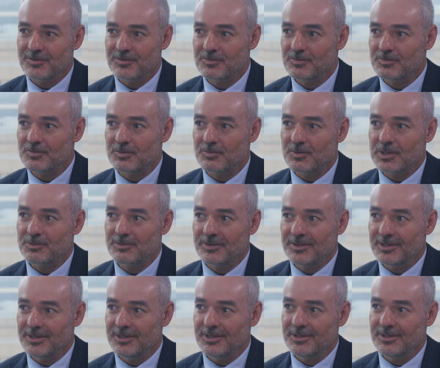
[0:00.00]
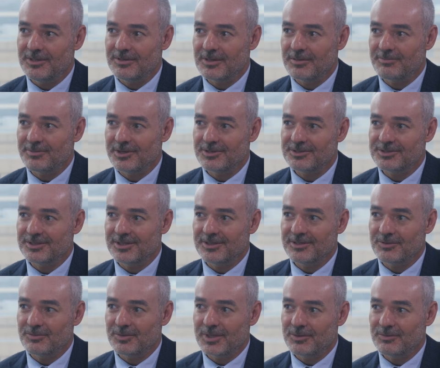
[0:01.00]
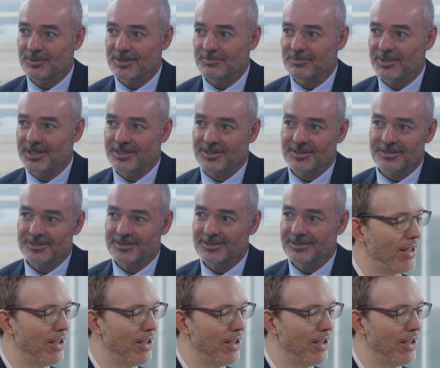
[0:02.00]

What were the approach then, and where were the big hits?